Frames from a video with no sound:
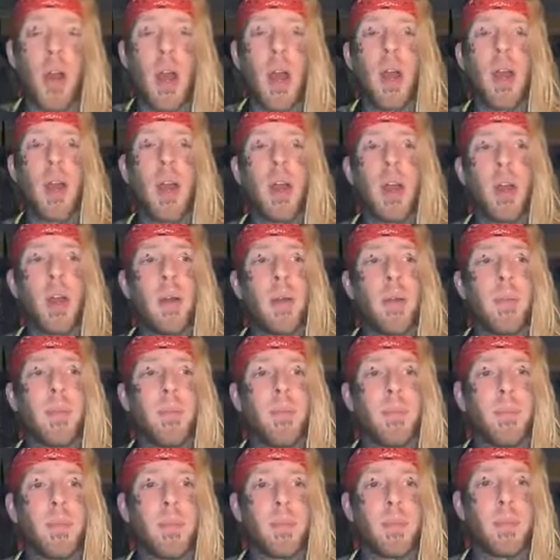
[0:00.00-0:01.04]
Uh,
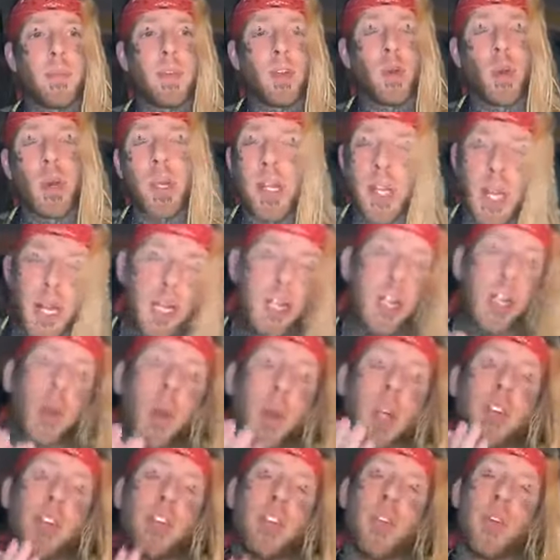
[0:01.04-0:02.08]
going getting to go
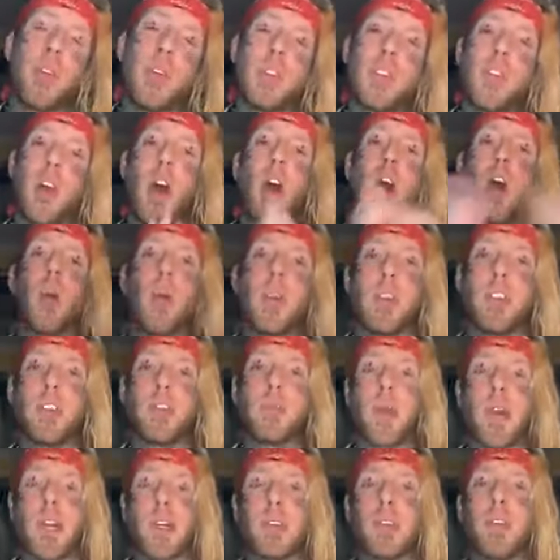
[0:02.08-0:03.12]
on tour is always
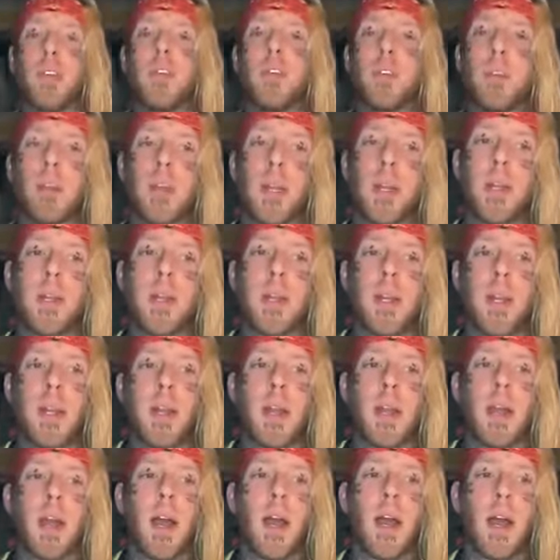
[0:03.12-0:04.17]
special for me.
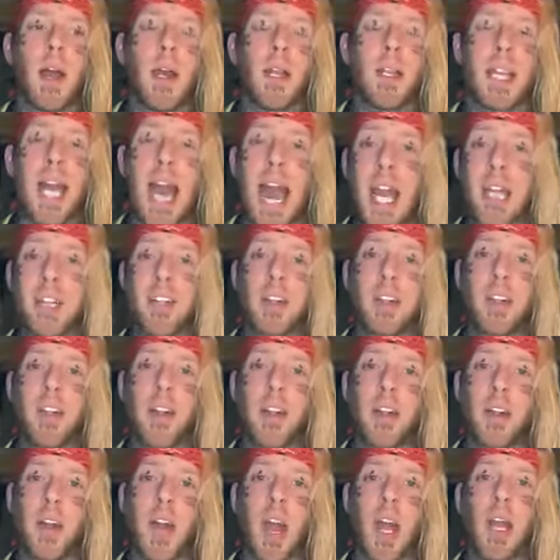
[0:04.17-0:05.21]
Uh, last
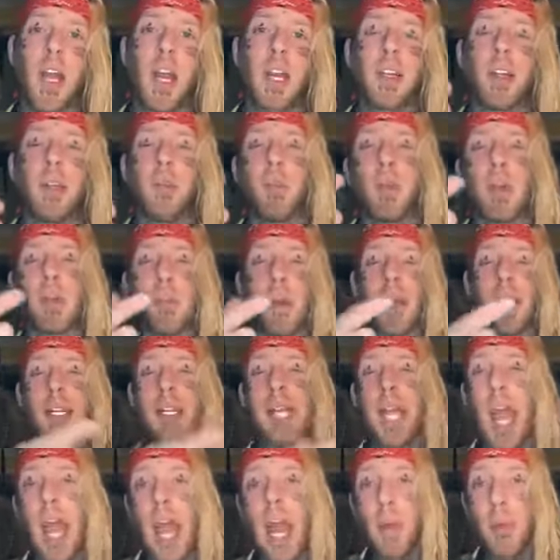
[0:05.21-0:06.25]
year, I got to bring my
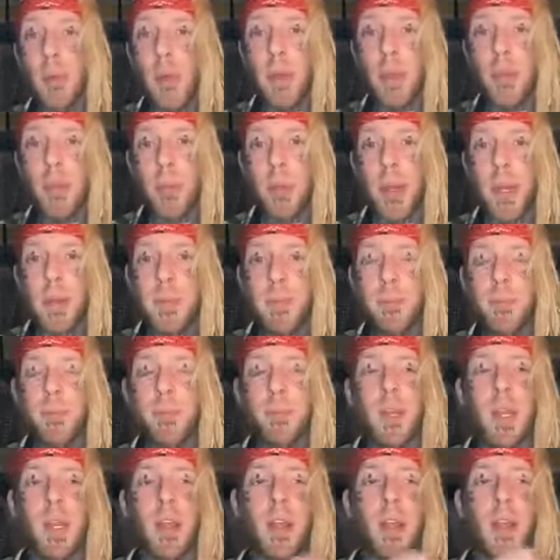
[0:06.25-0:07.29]
dad with me,
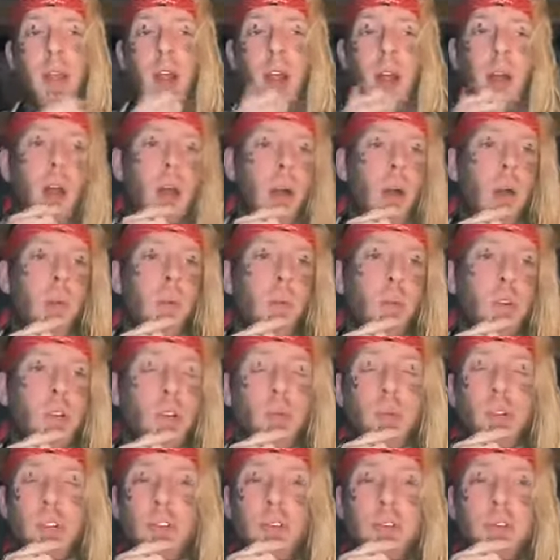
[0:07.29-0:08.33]
um, which
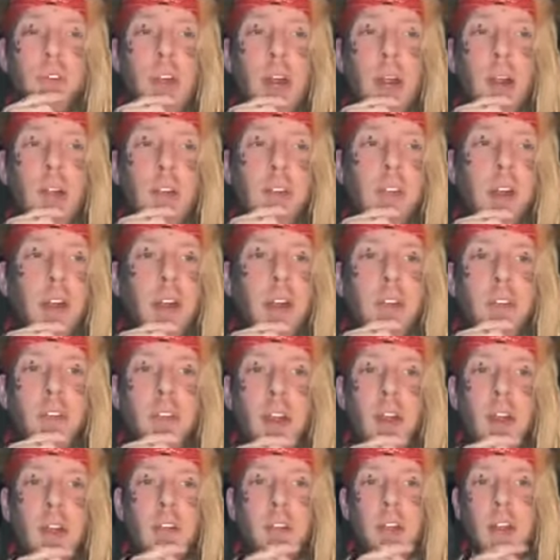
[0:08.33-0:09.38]
was very, very,
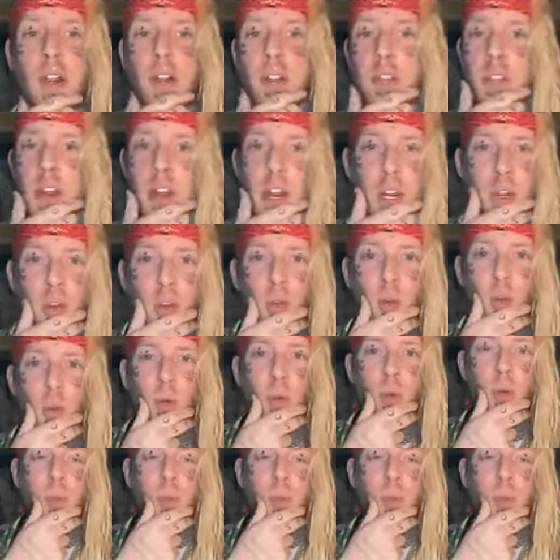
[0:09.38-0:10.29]
very, very, very cool.